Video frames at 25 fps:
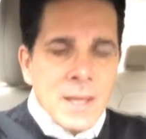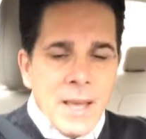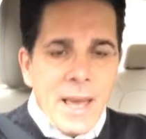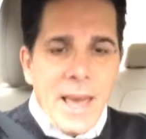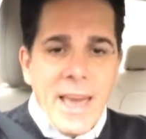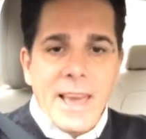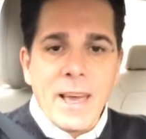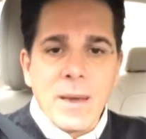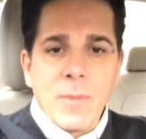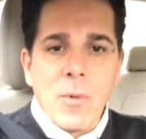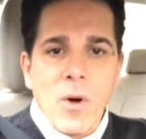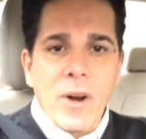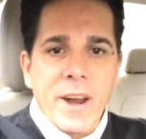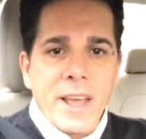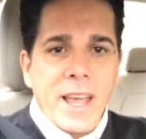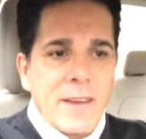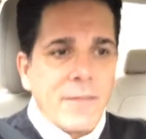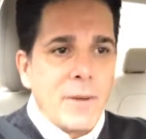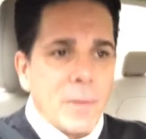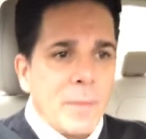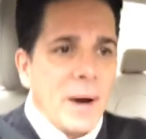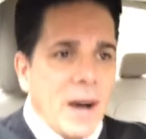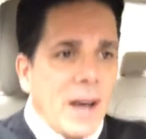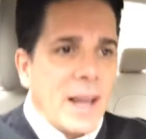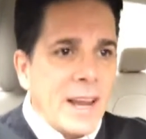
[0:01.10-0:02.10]
Hey, good morning,
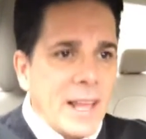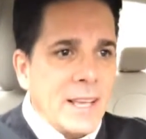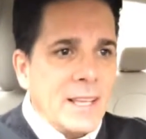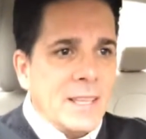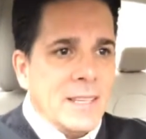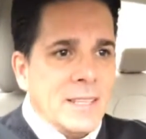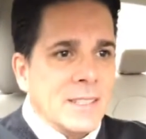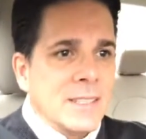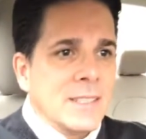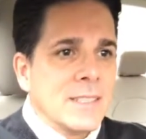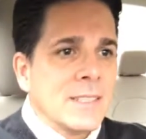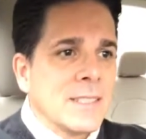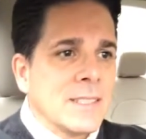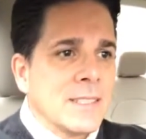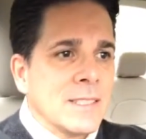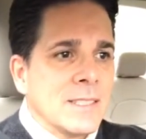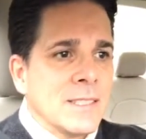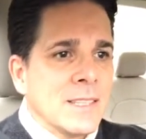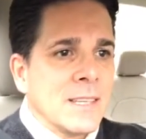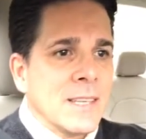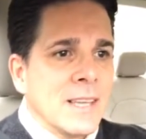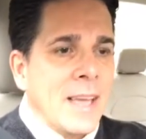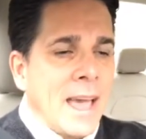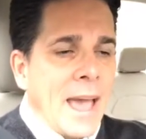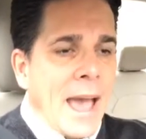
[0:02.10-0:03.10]
everybody.
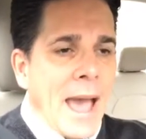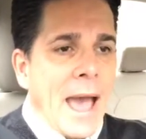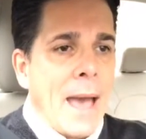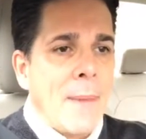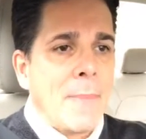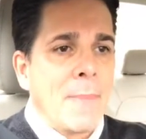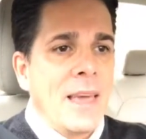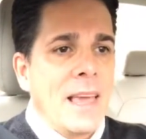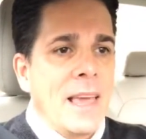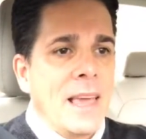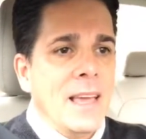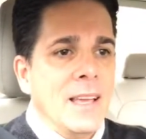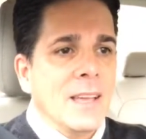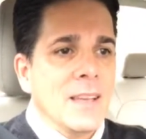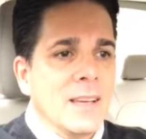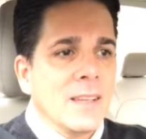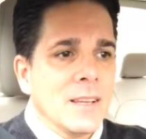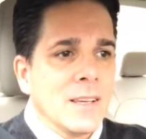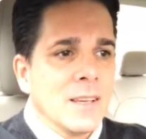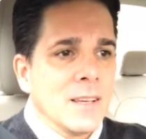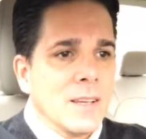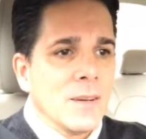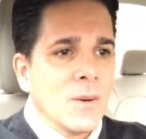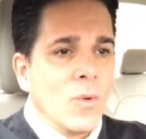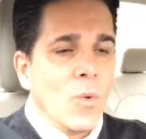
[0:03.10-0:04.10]
Happy
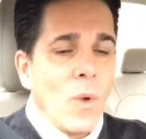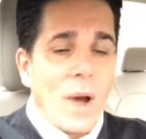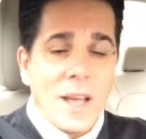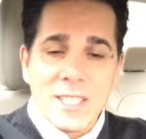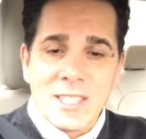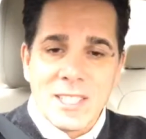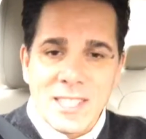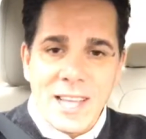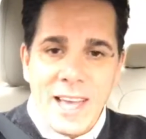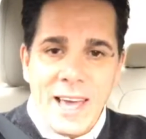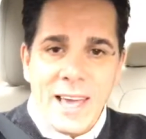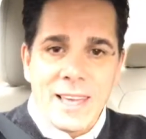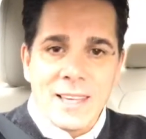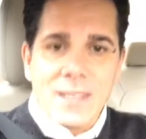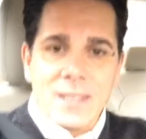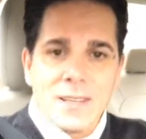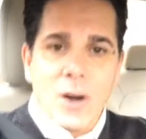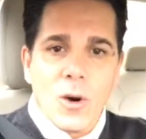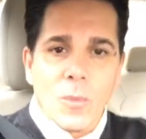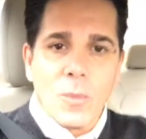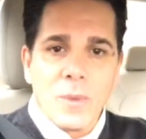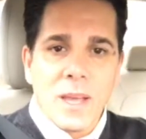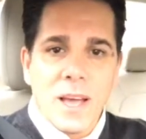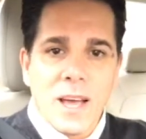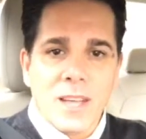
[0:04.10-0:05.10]
Wednesday.
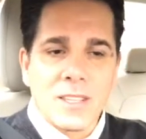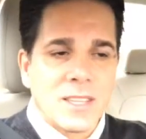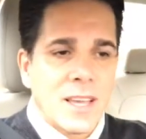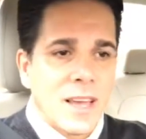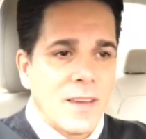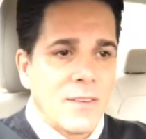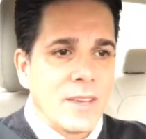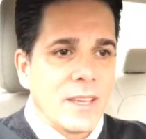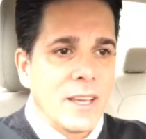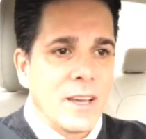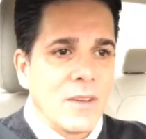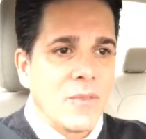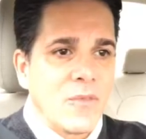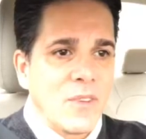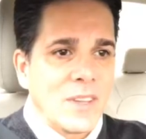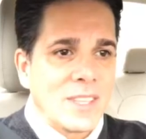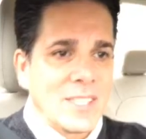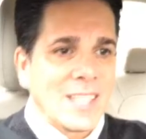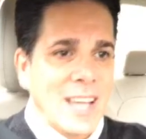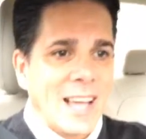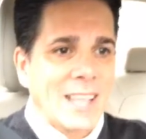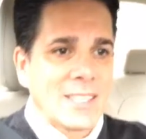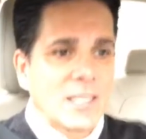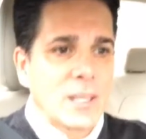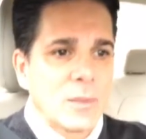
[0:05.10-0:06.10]
Hope you guys are having a
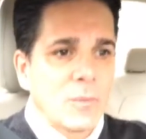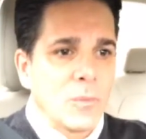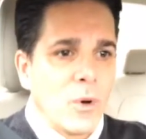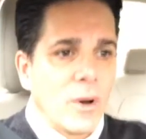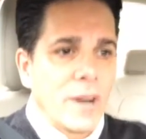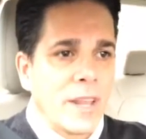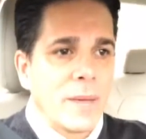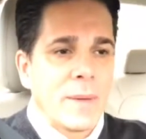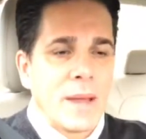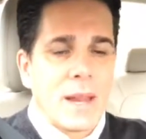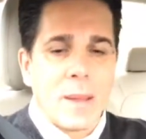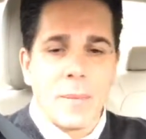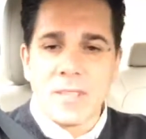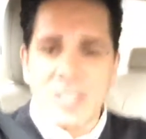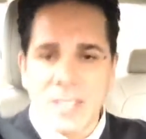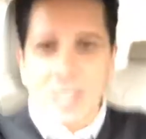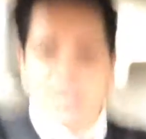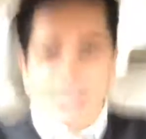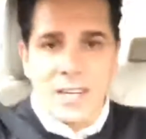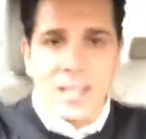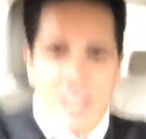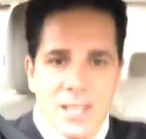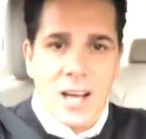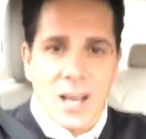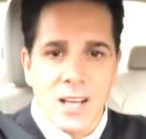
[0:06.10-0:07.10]
fantastic morning. My name is
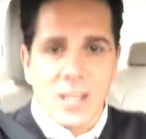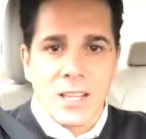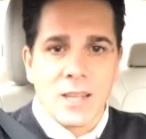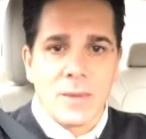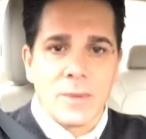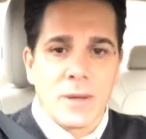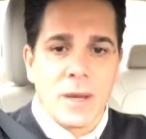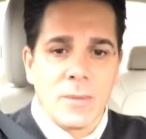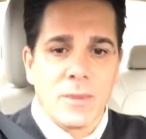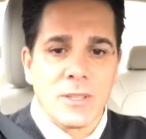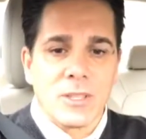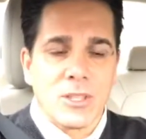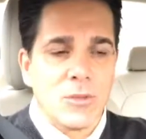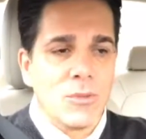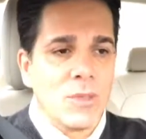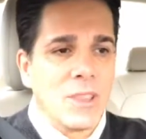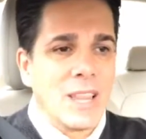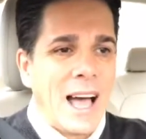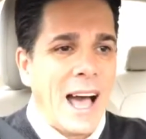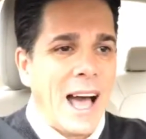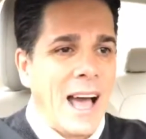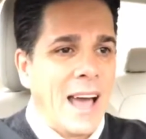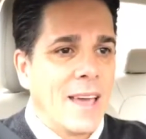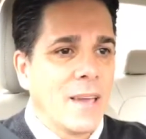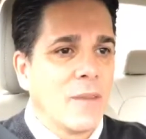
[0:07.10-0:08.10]
Anthony Conklin. I'm coming to you
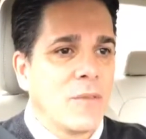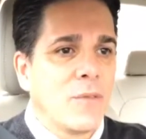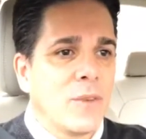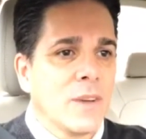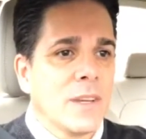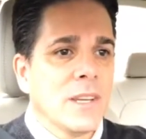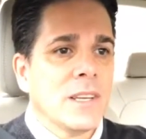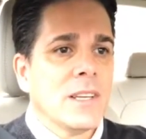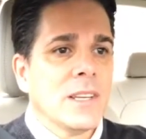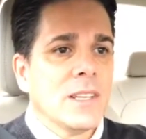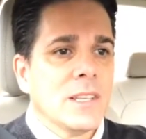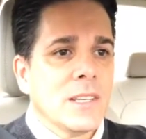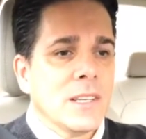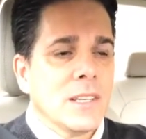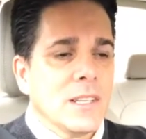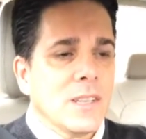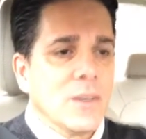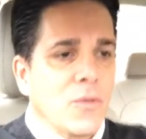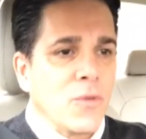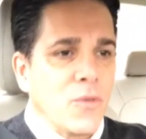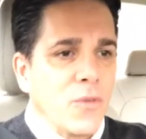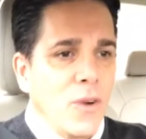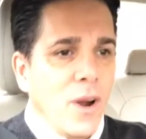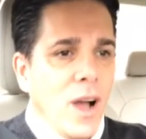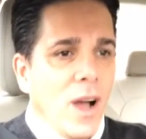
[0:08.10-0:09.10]
live
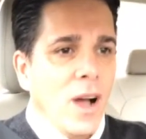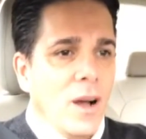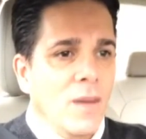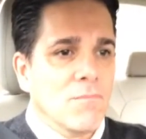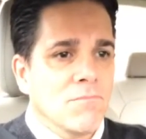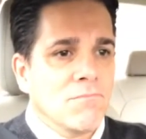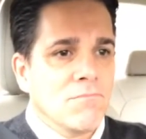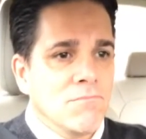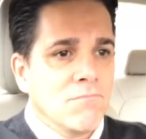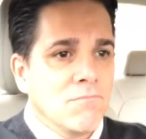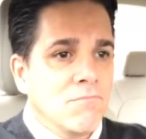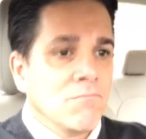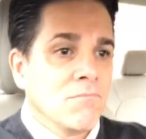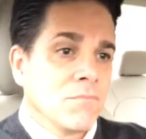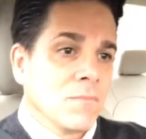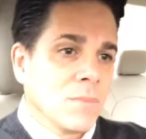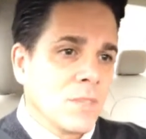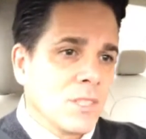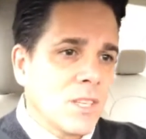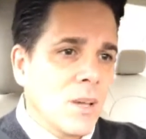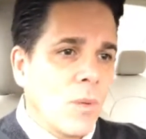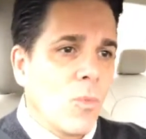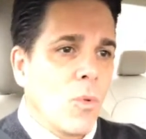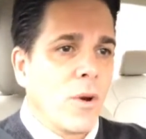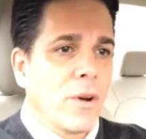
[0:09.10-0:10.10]
from
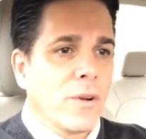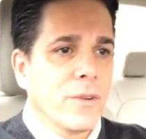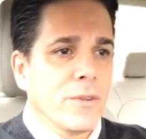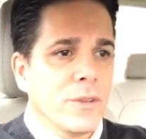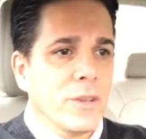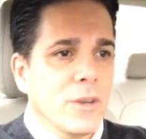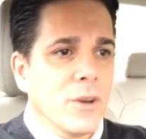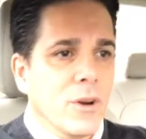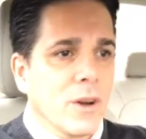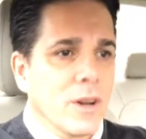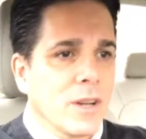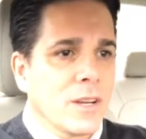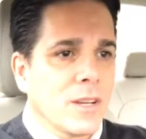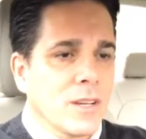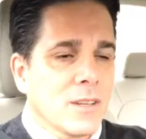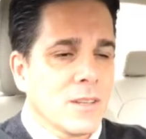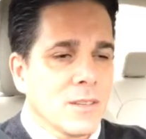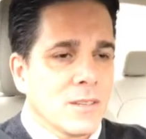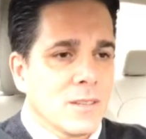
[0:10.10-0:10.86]
somewhere in New York.